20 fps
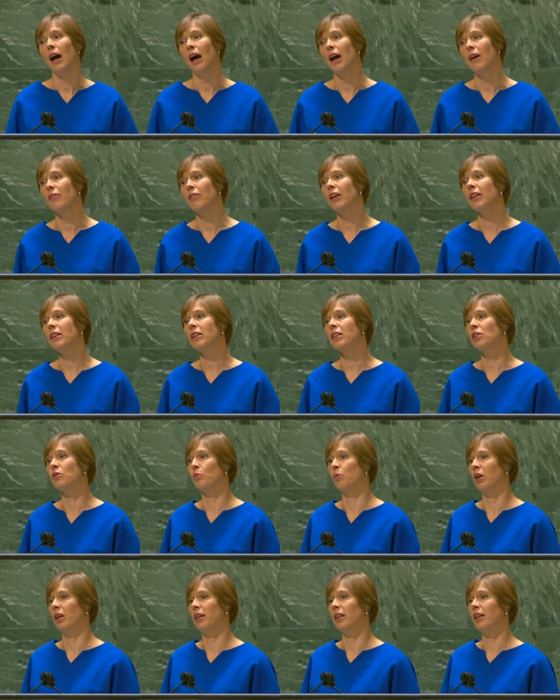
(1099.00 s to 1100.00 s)
And that is
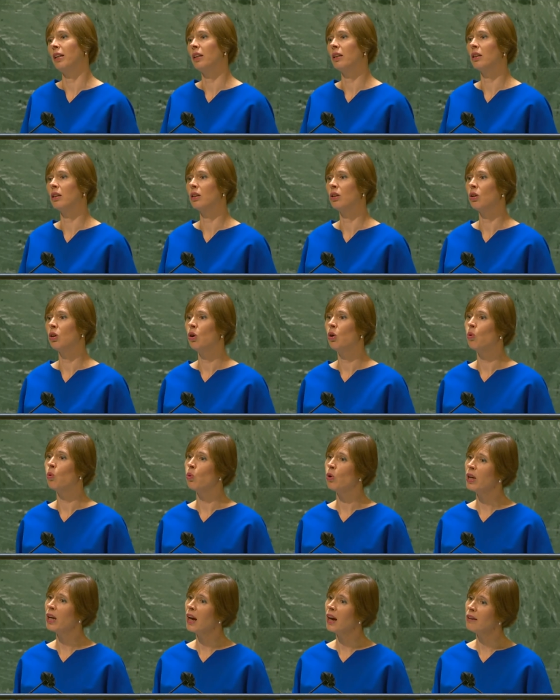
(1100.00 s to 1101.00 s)
why
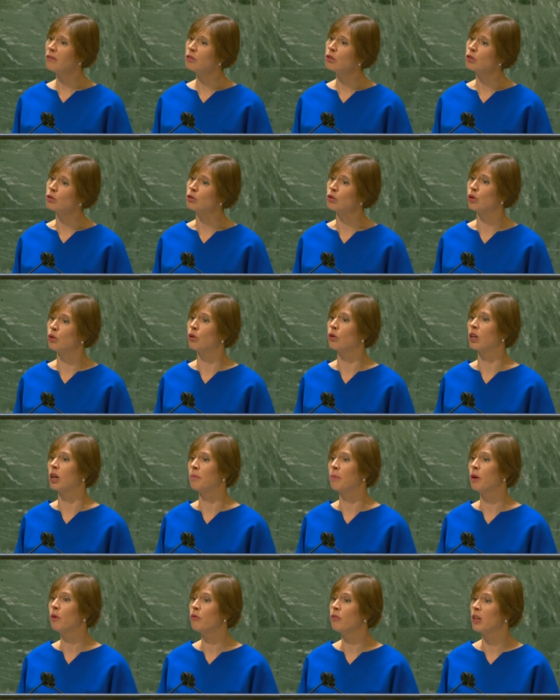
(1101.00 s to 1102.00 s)
we have to talk
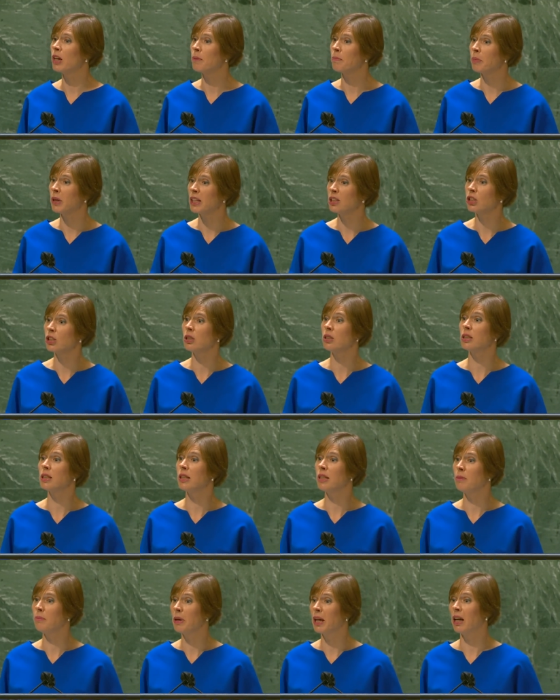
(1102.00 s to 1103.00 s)
about the repressions
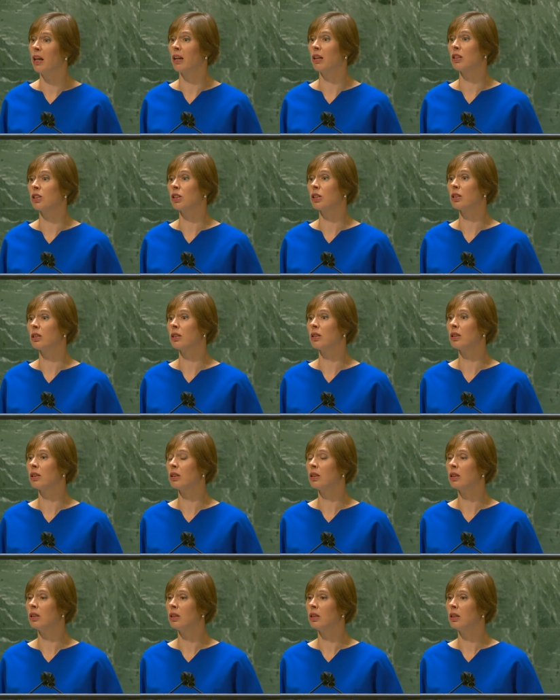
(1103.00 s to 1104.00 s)
in Belarus,
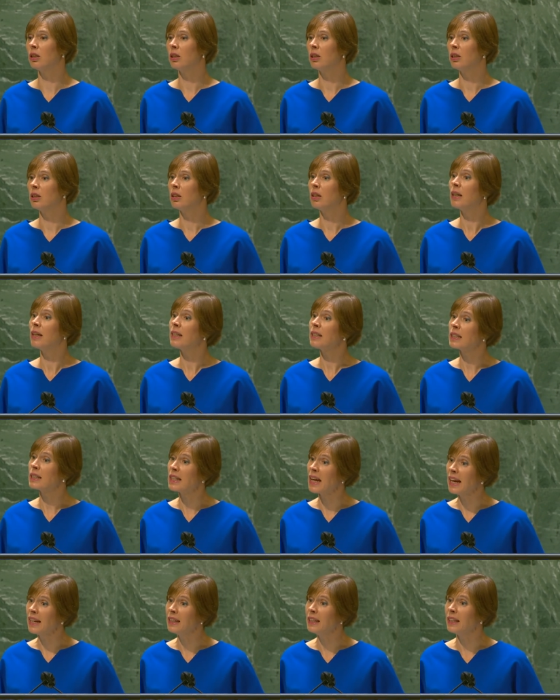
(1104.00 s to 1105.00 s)

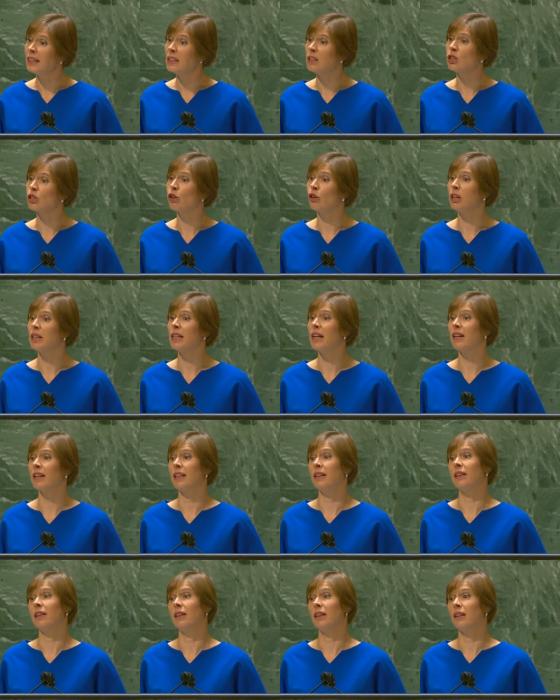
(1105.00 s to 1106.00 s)
stand in
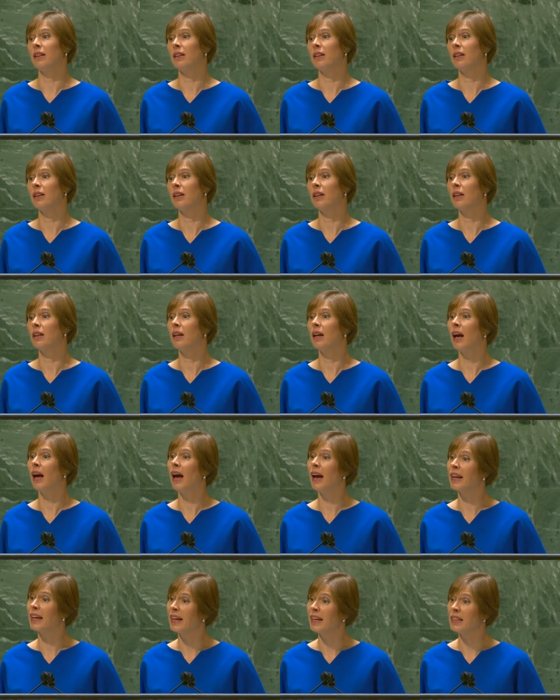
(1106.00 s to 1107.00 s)
solidarity
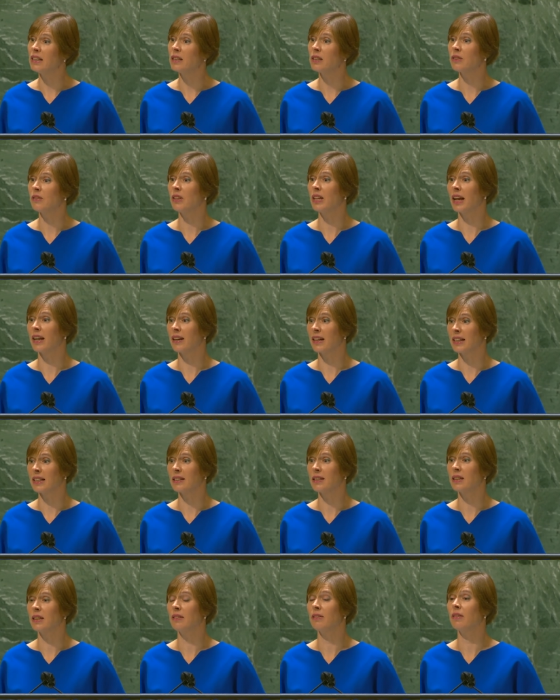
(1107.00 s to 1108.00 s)
against the
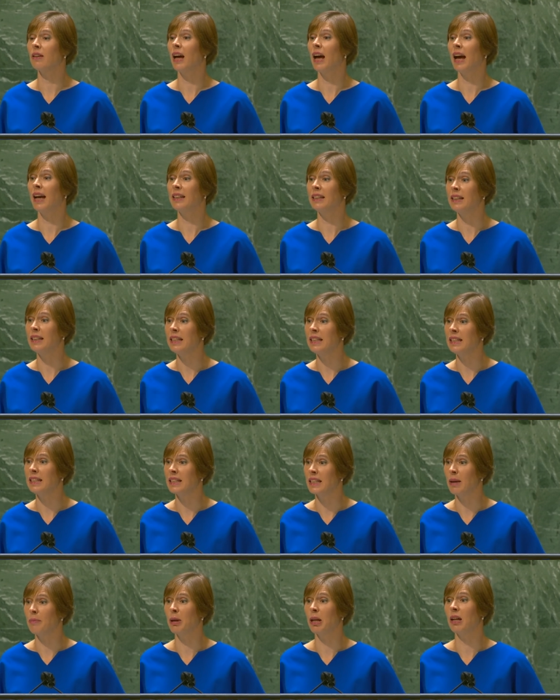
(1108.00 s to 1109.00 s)
aggressive and
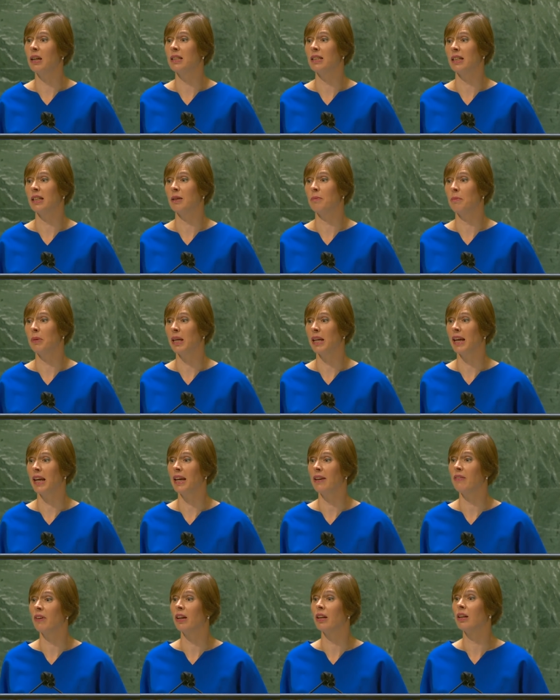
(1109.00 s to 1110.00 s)
destabilizing
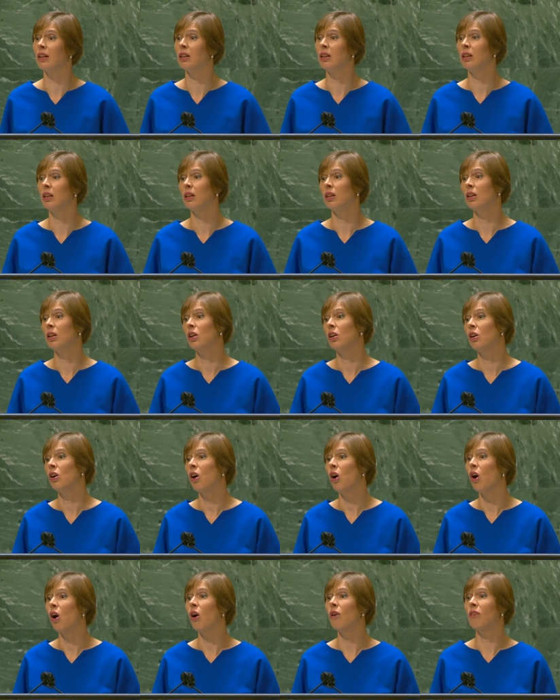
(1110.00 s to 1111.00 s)
behavior
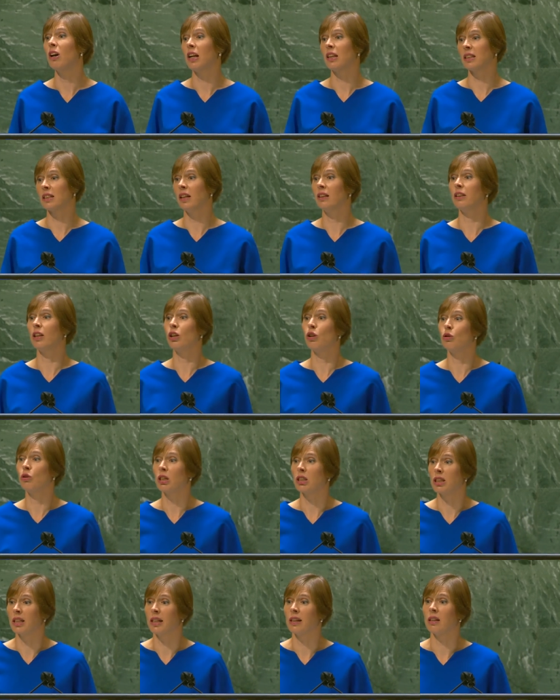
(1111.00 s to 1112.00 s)
of Alexander
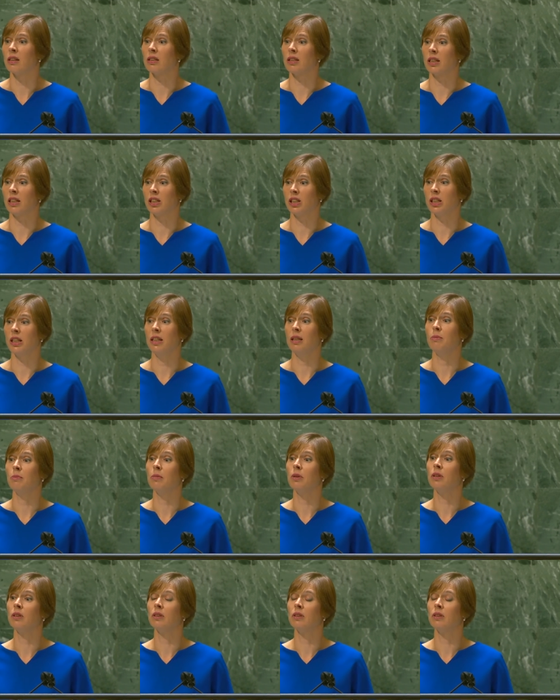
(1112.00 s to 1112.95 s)
Lukashenko's regime,